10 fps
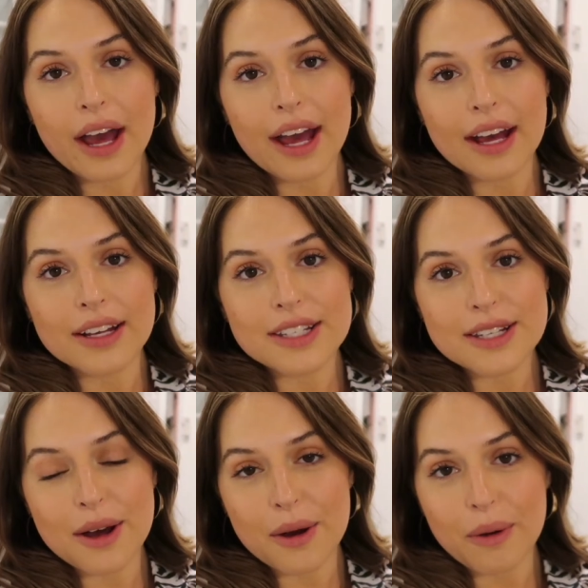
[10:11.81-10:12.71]
Okay,
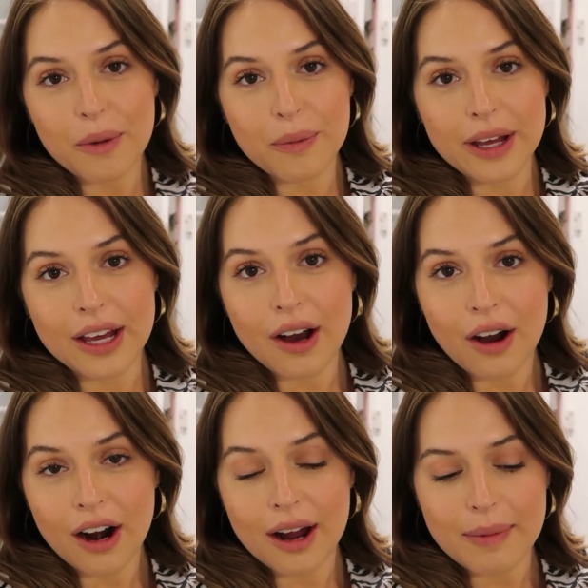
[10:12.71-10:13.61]
so we
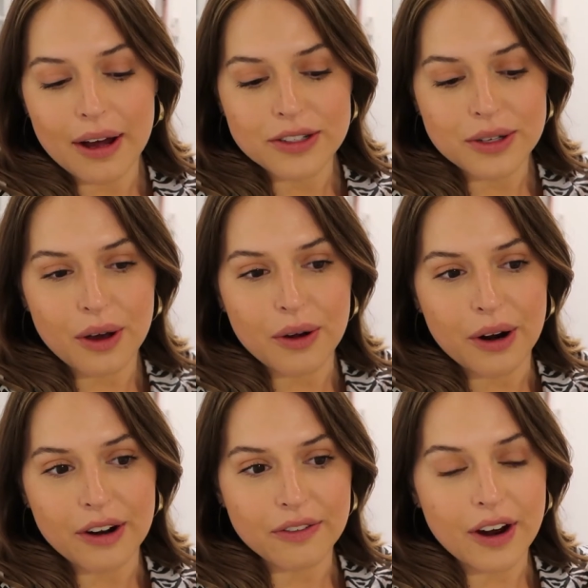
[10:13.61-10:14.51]
are about to go to
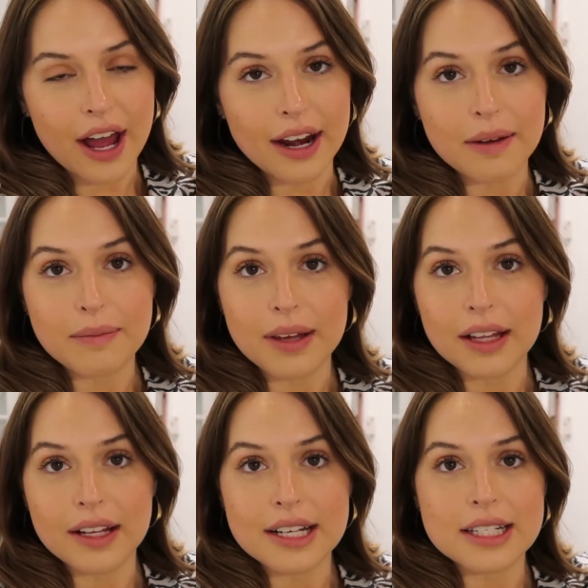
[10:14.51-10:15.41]
our friend
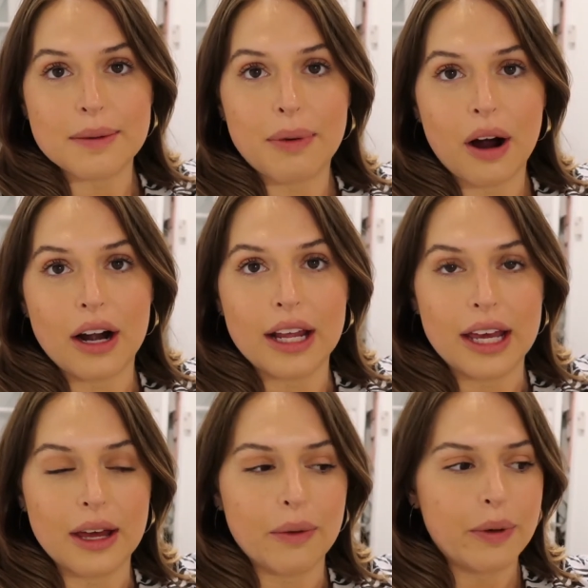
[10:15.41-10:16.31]
Mila's
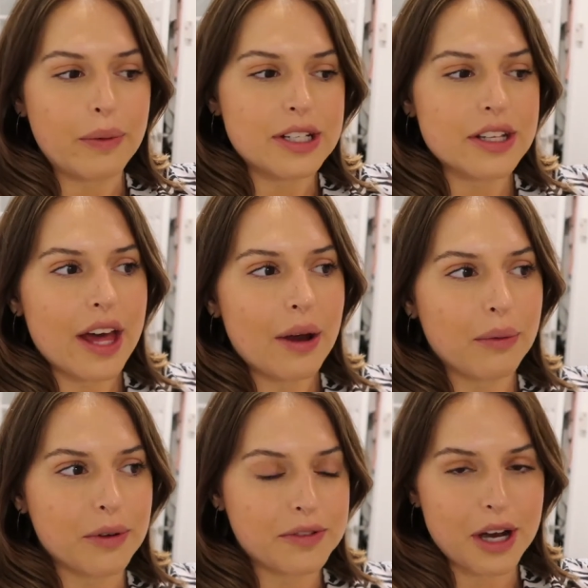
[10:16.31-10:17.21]
party. We went to that
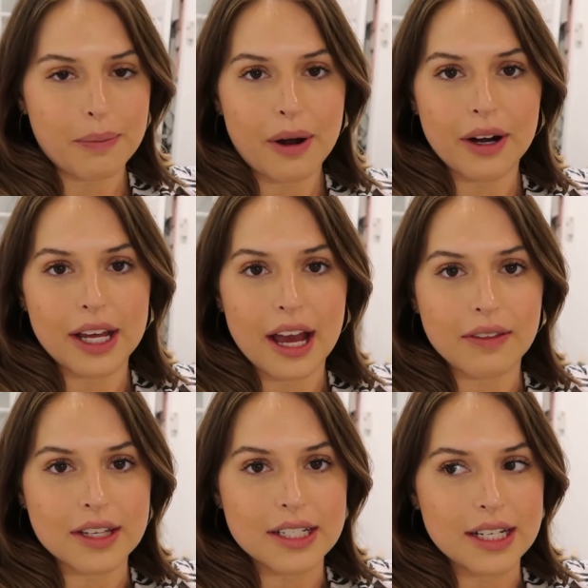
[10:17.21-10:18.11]
rooftop party
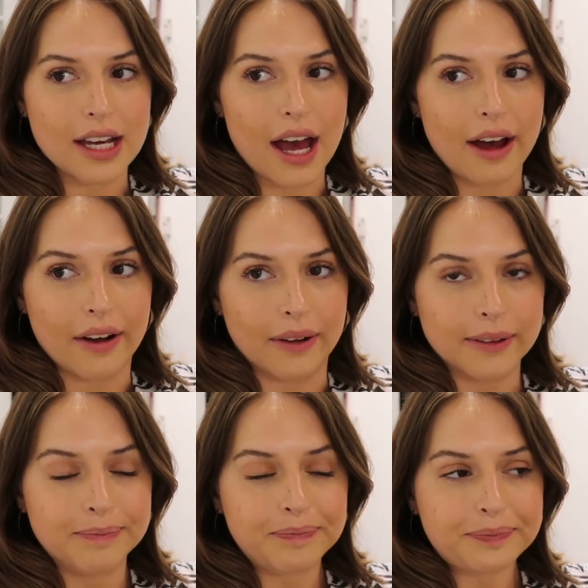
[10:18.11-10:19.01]
at the DL,